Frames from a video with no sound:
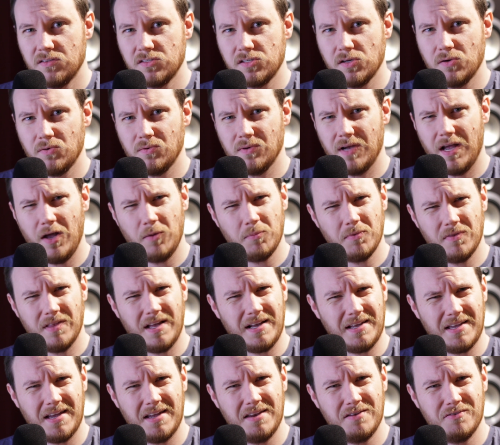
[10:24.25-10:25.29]
So I hope
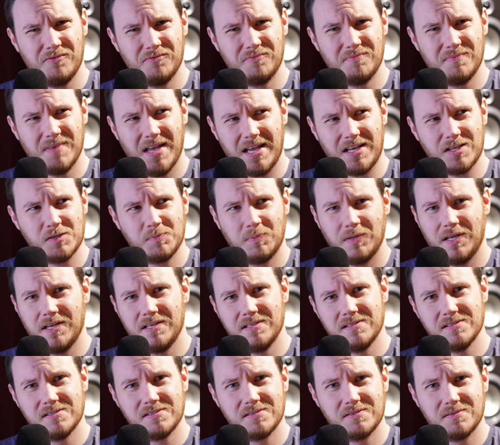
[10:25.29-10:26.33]
that kind of
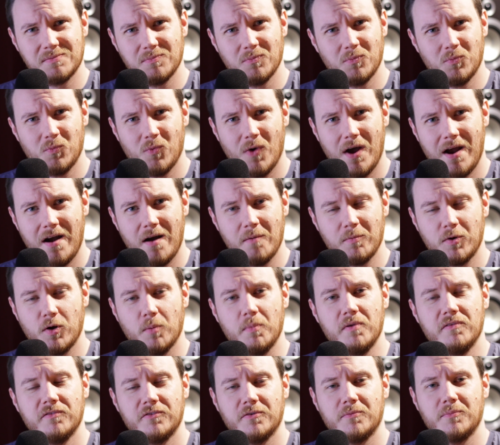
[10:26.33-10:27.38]
explains where I'm
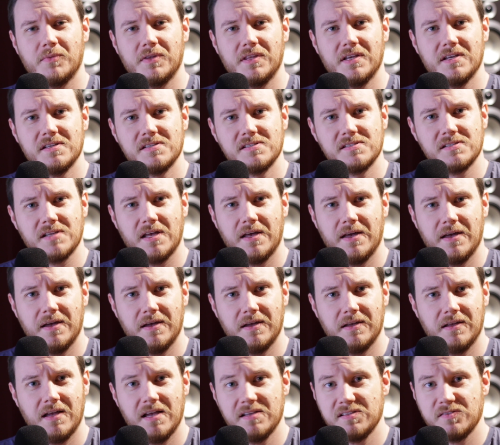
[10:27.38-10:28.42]
coming from with this.
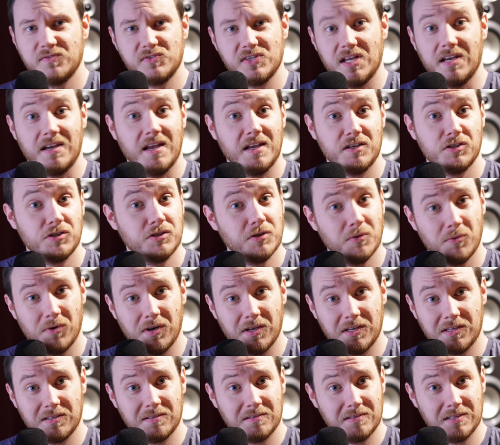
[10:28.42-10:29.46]
As I've said, I just don't
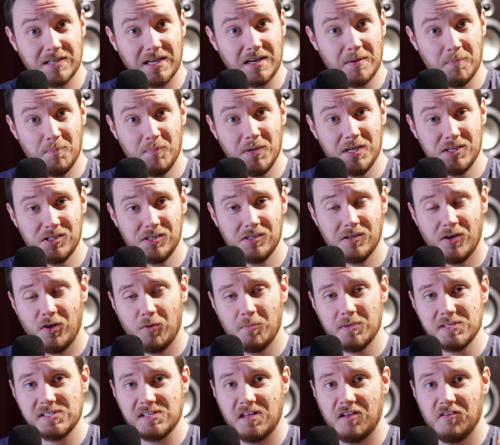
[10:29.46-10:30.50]
want to kind of
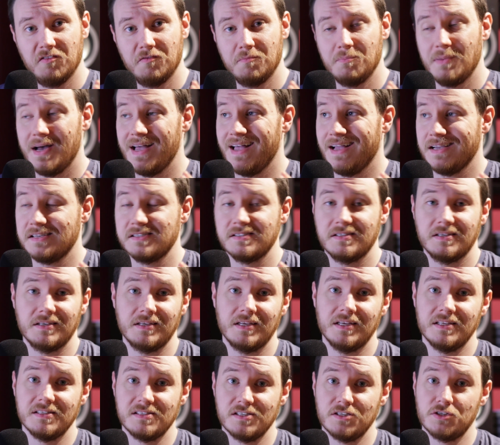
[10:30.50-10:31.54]
pigeonhole myself by
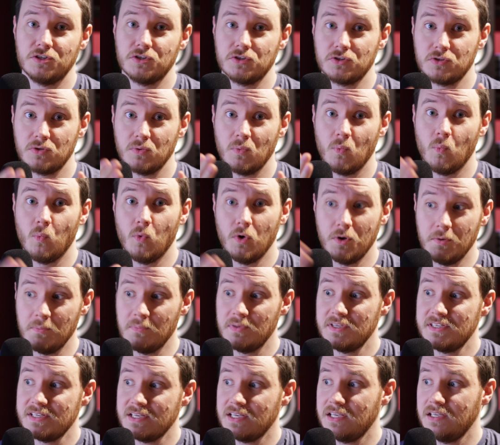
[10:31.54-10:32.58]
accident into just one
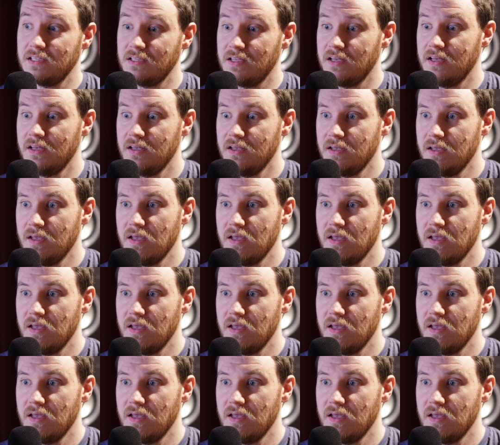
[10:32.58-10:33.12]
particular